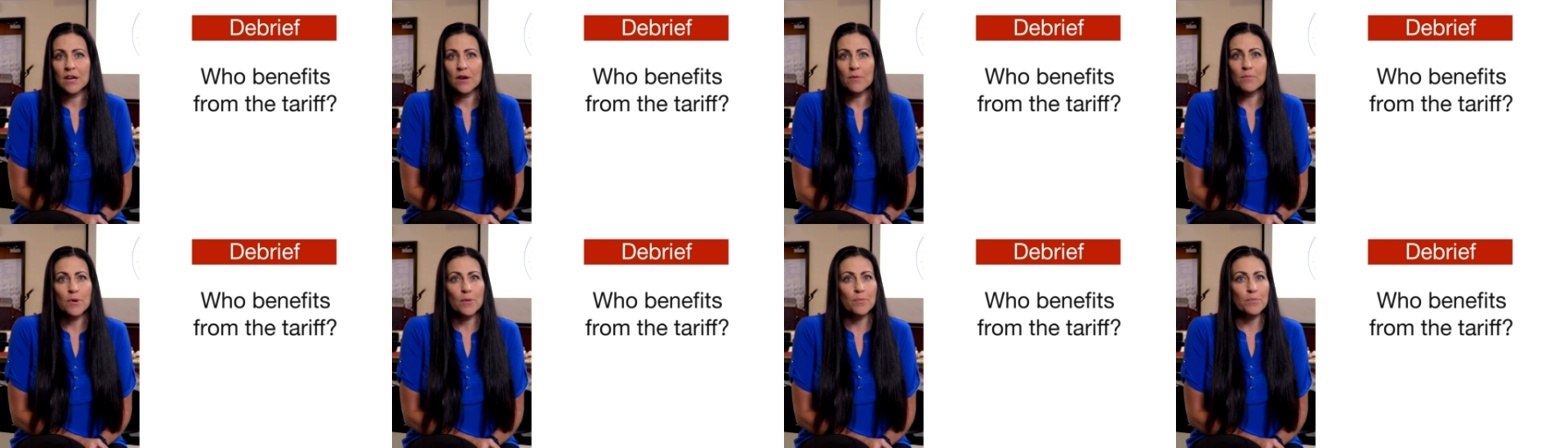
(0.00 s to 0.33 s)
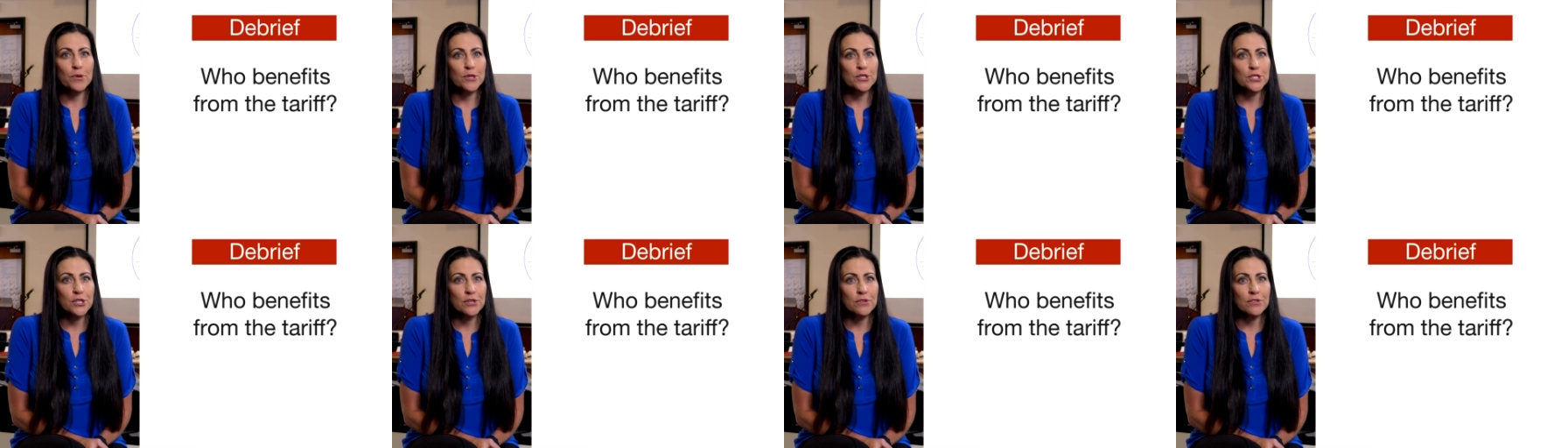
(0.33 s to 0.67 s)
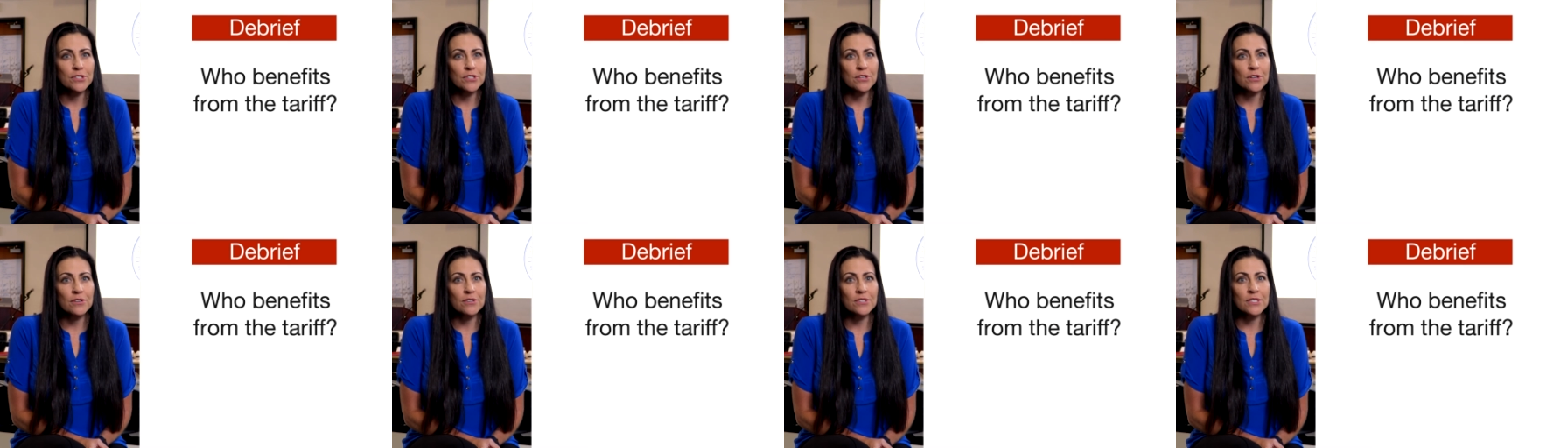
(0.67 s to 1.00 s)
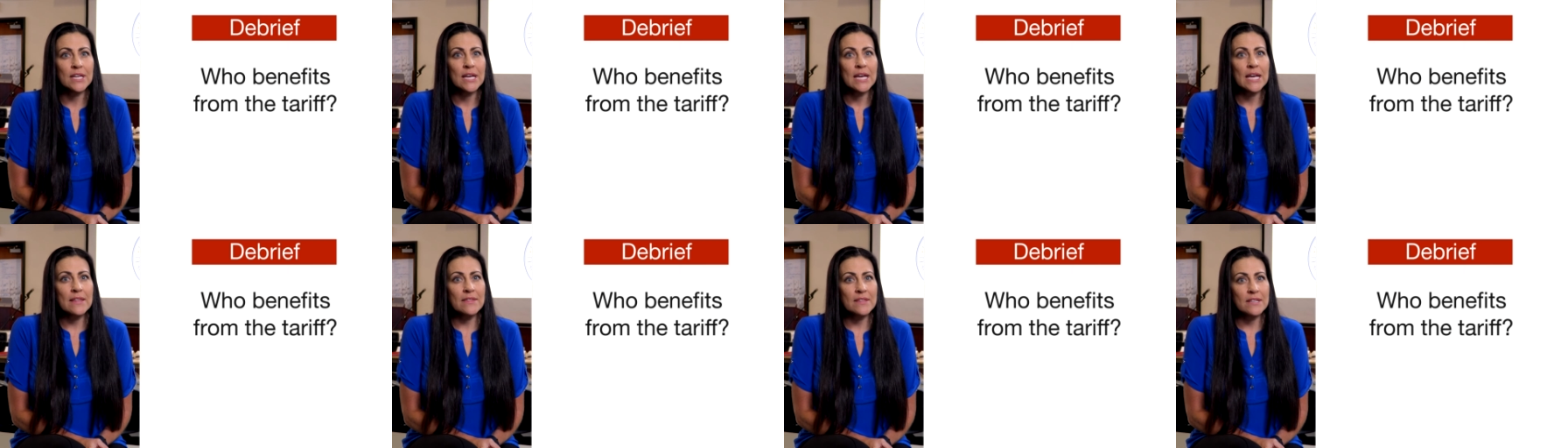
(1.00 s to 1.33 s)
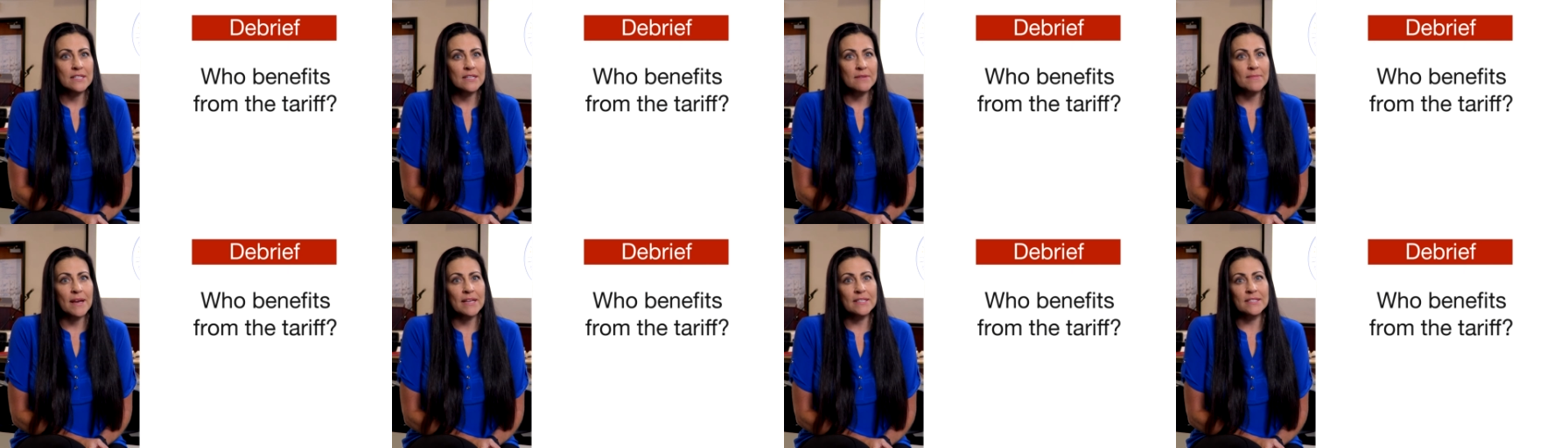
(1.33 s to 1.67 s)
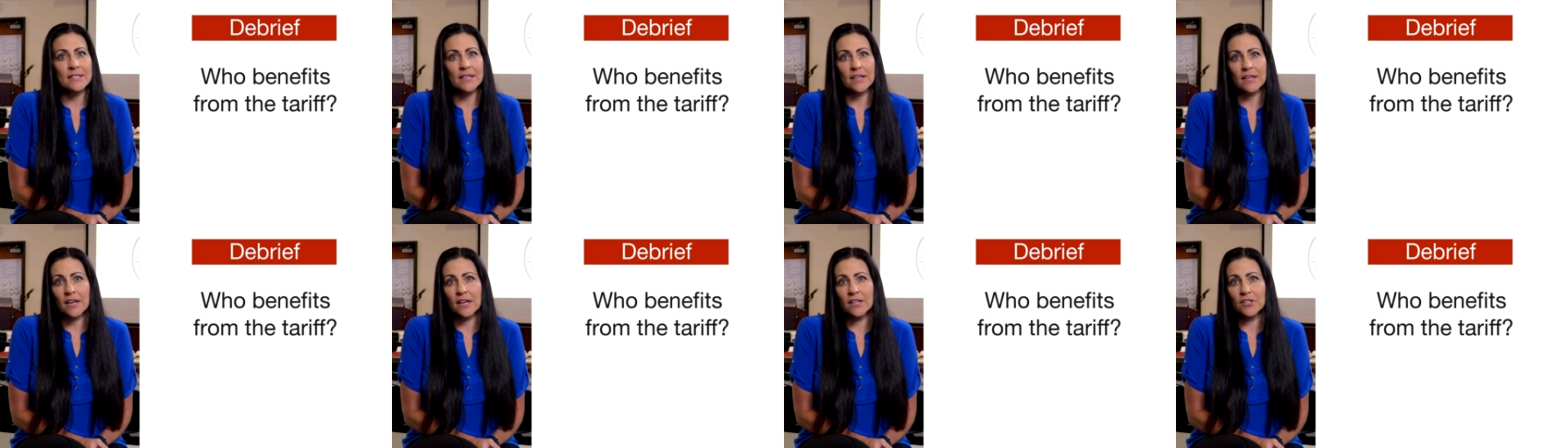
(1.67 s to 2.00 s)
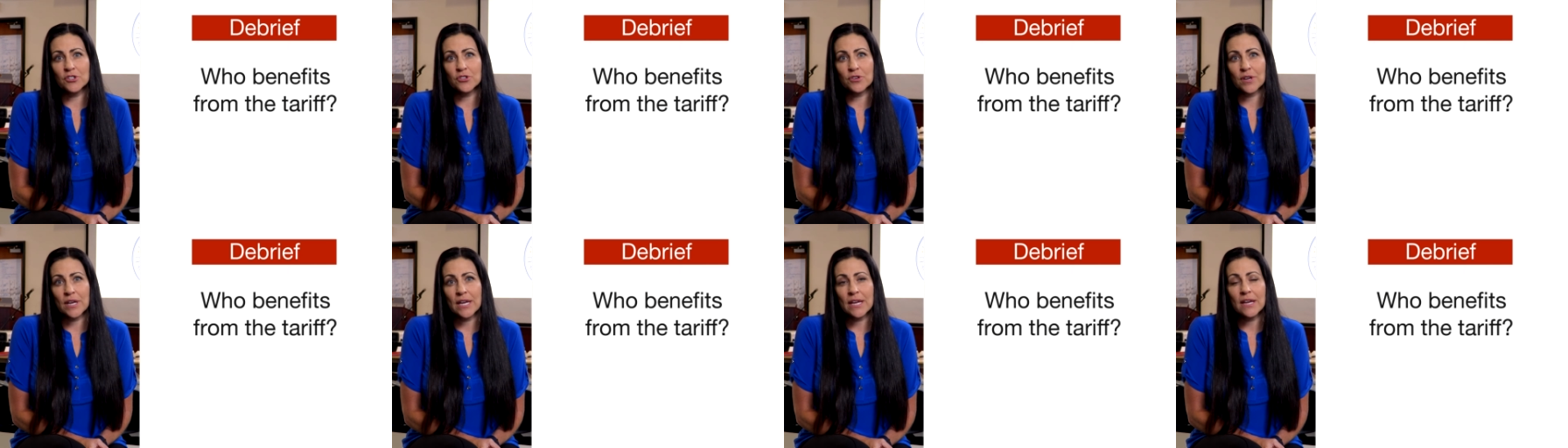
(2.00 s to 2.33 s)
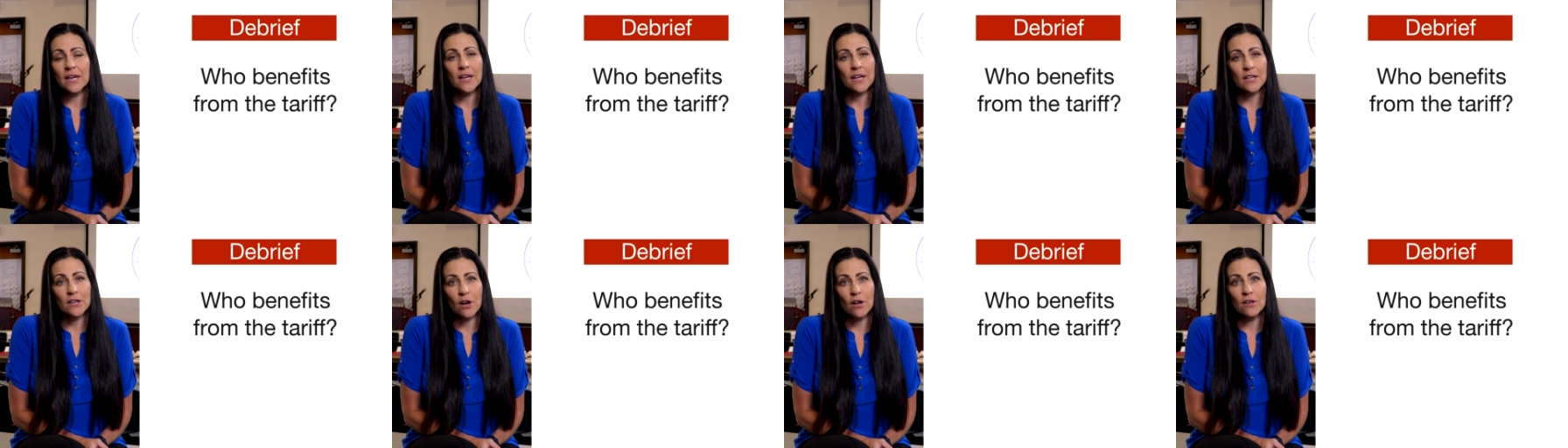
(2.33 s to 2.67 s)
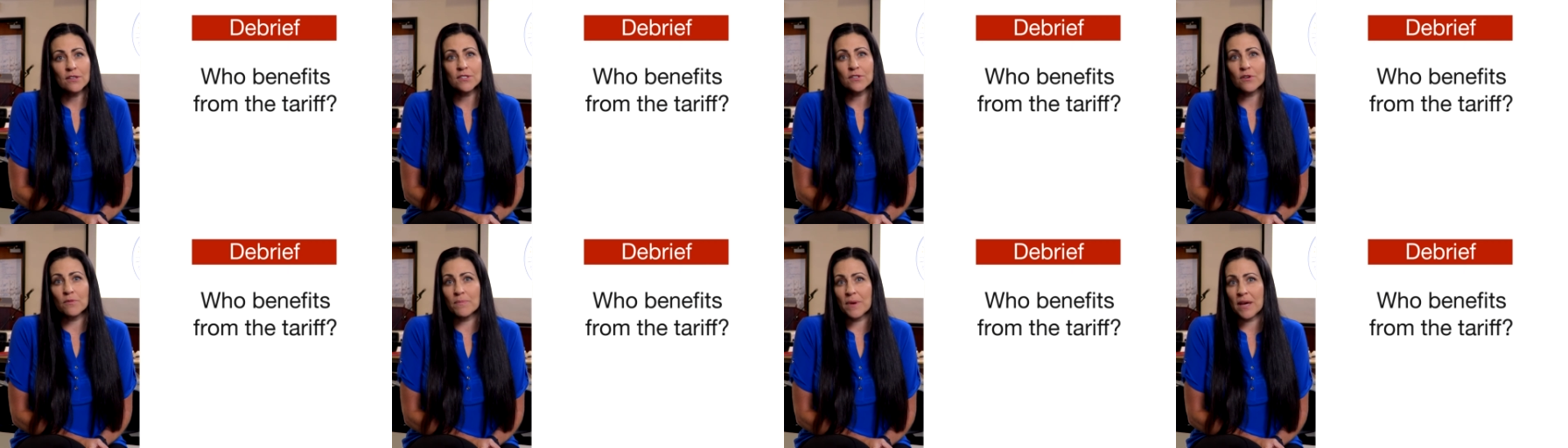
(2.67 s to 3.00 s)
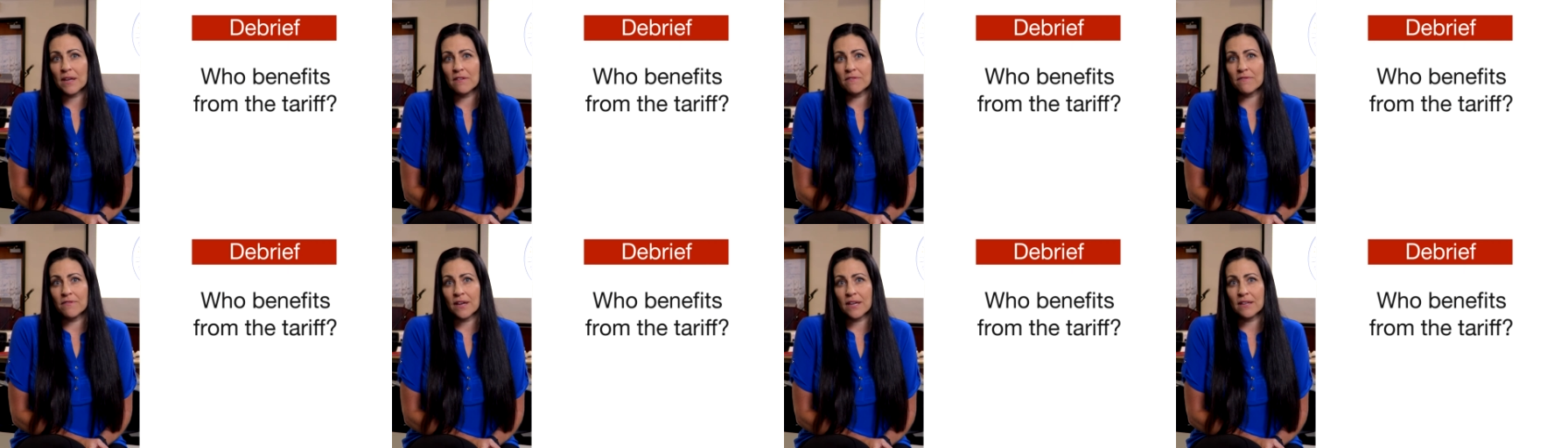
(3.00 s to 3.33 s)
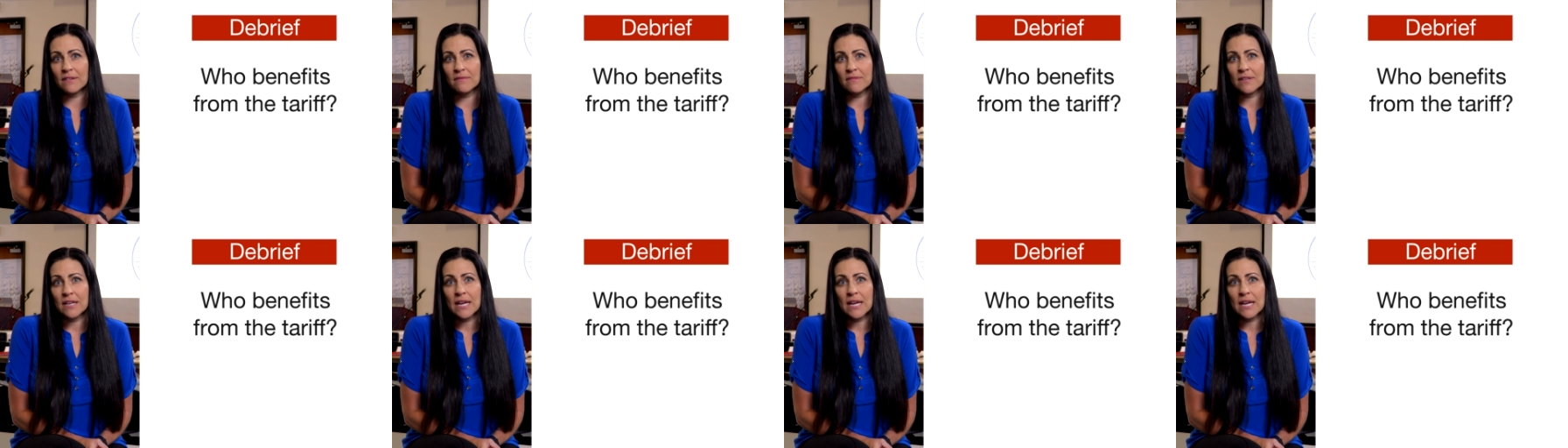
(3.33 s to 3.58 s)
but producers in the domestic country can also benefit,